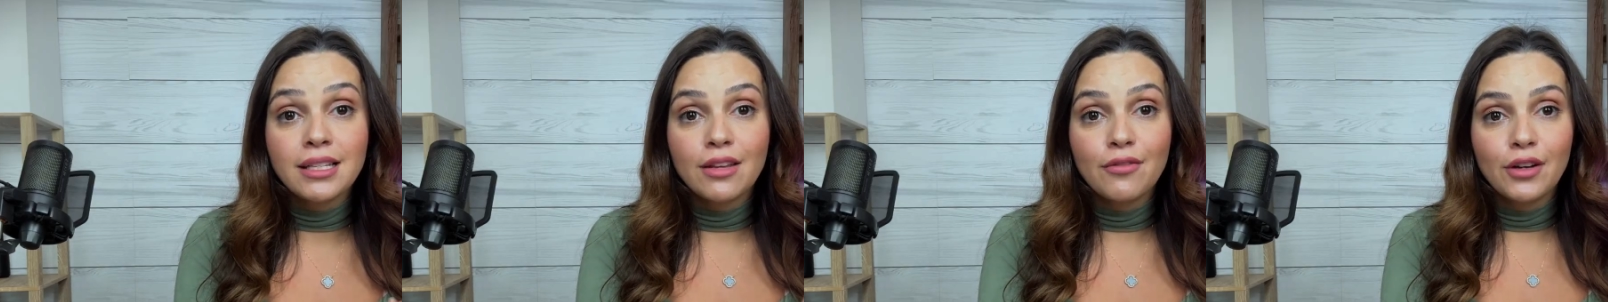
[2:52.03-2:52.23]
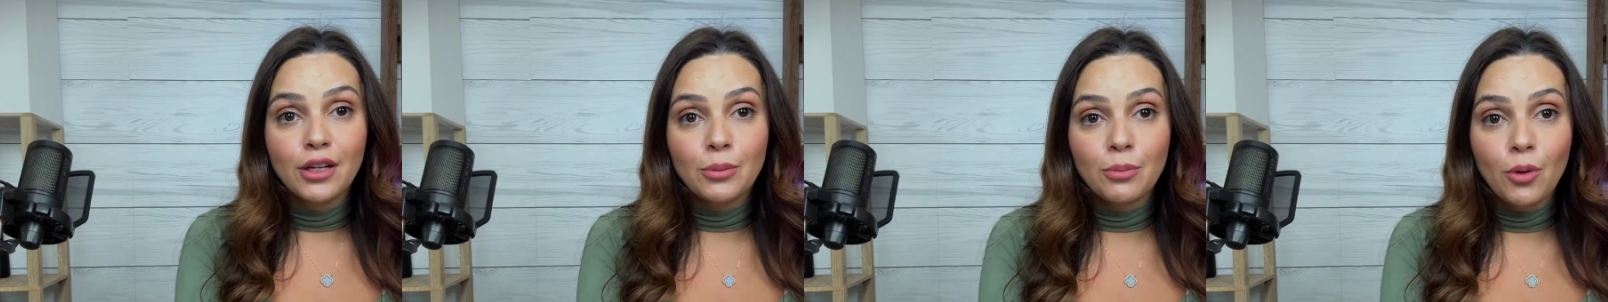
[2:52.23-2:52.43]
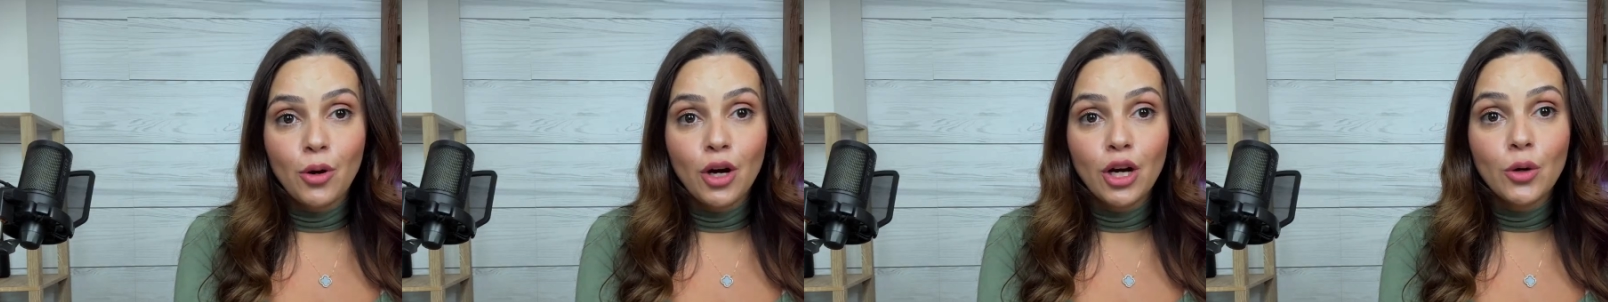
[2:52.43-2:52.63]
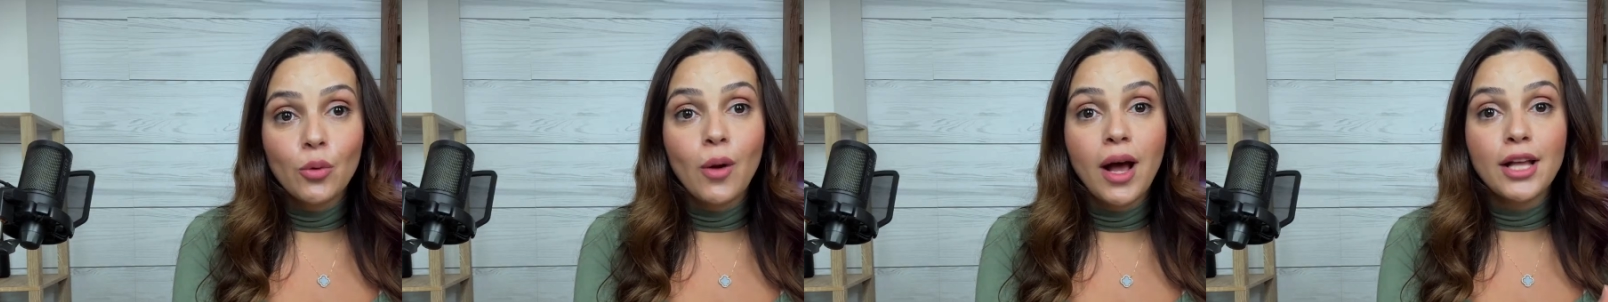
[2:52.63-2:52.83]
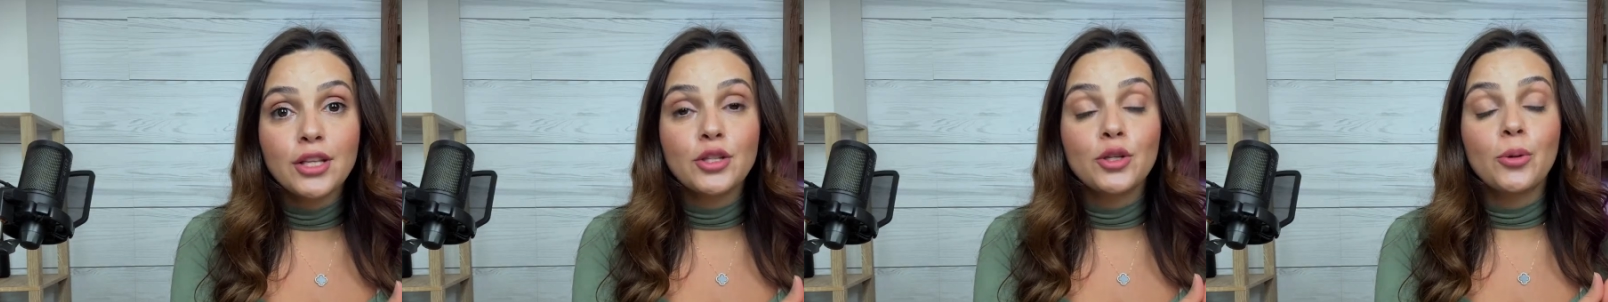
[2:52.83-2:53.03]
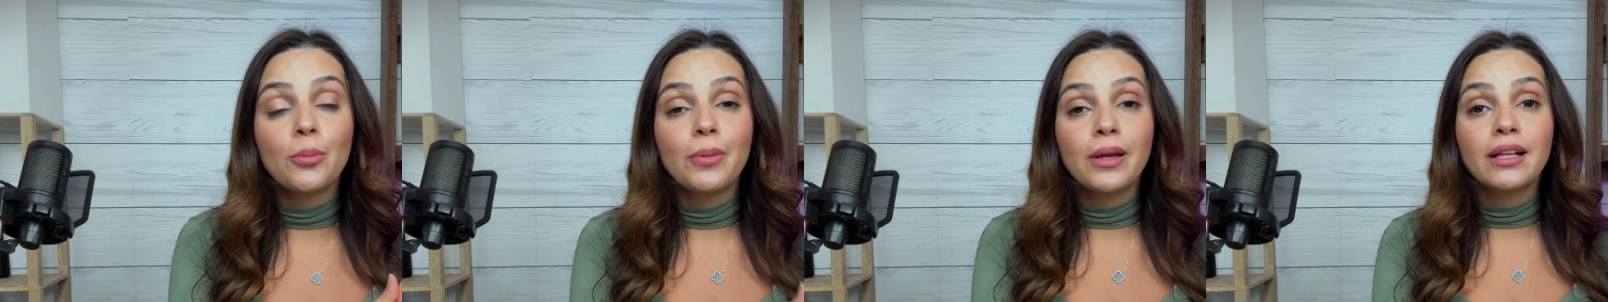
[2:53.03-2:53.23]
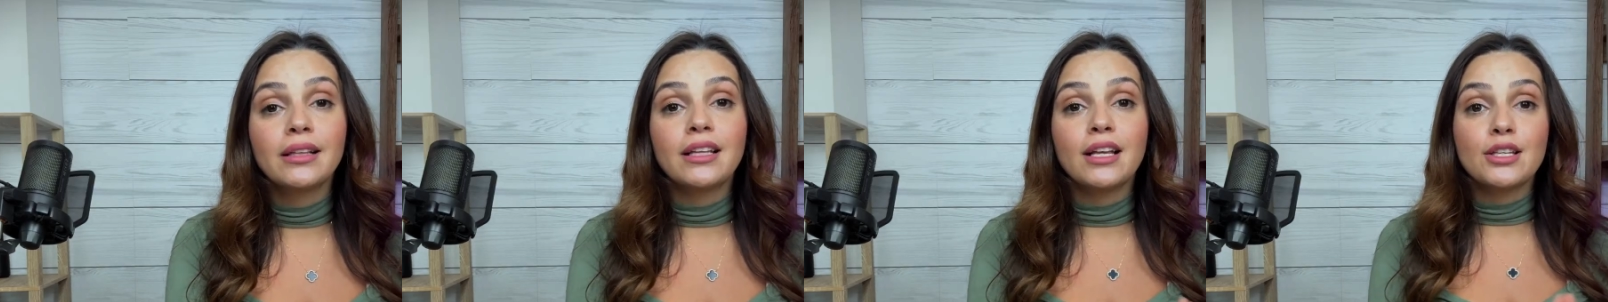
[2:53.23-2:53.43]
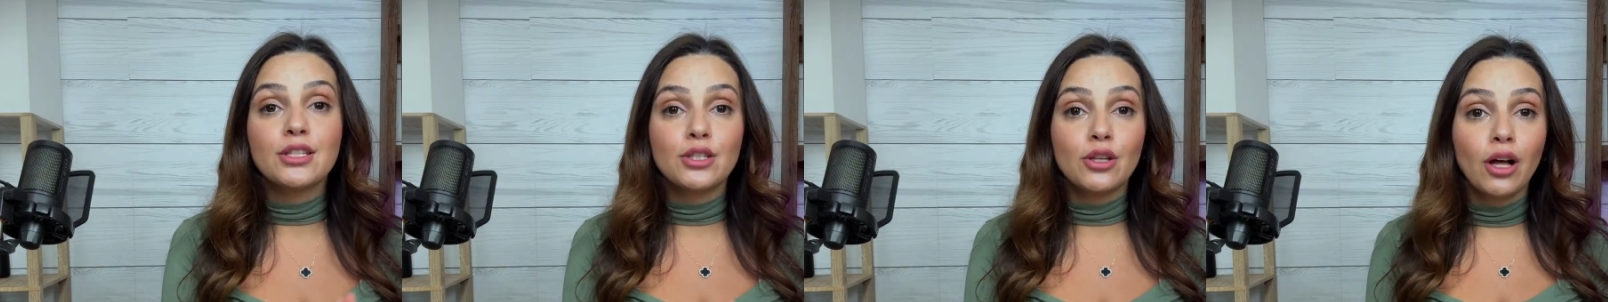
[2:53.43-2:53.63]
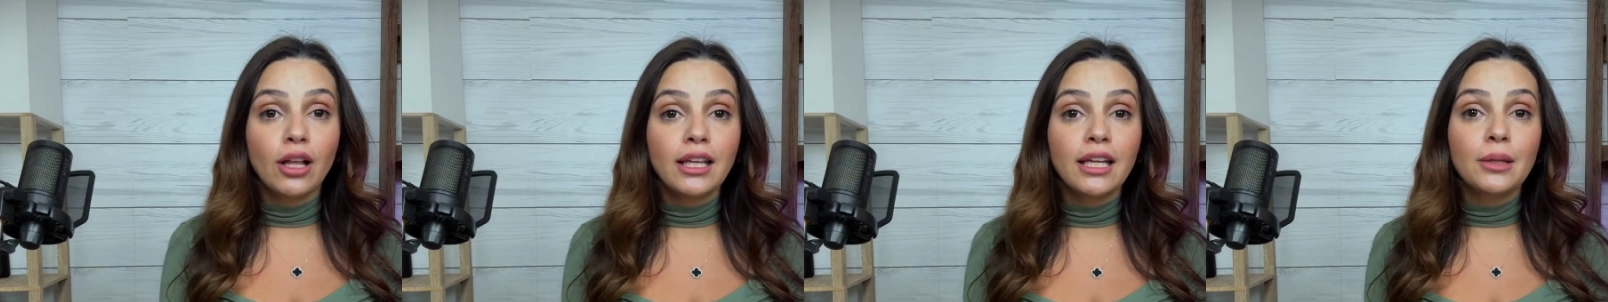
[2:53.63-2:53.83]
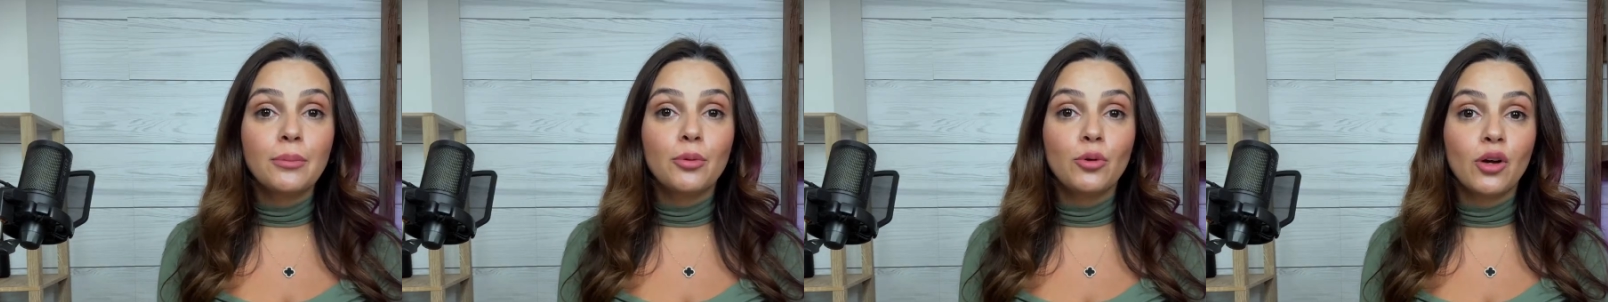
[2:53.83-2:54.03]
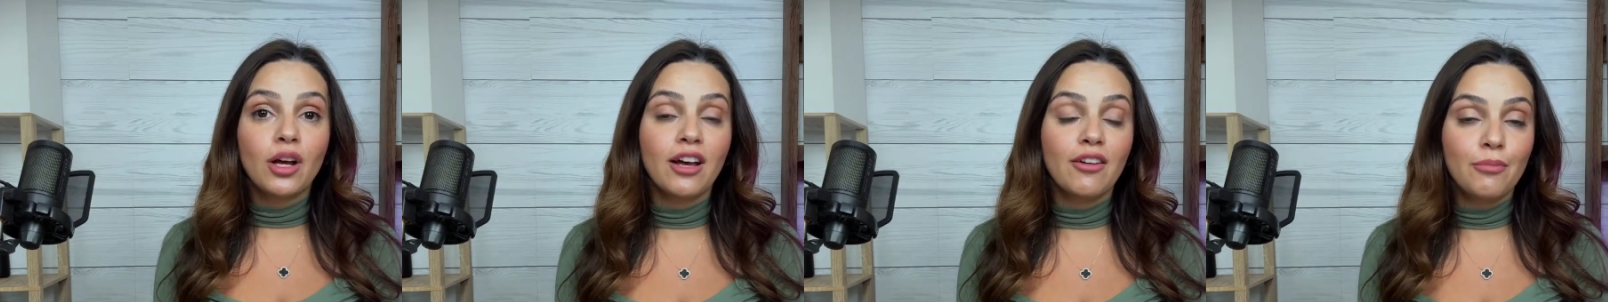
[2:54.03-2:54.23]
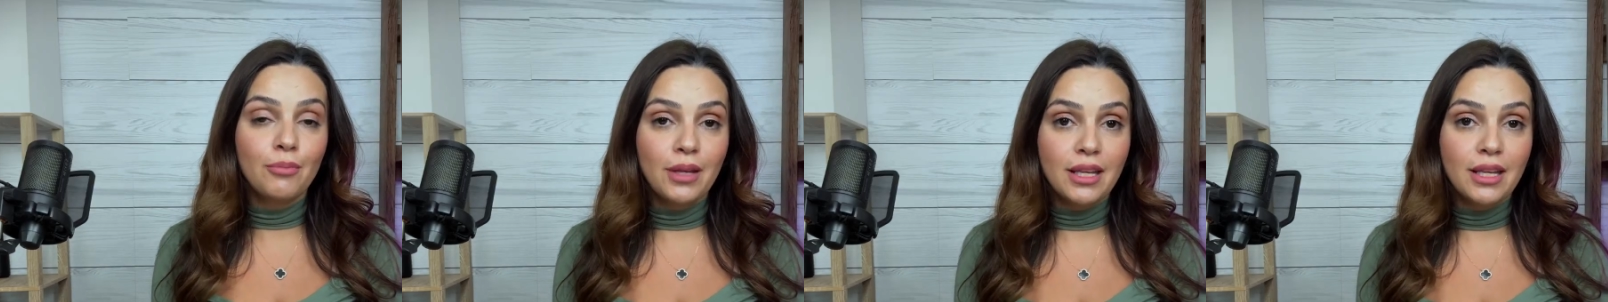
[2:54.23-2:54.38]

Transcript: even more, once you build a solid book of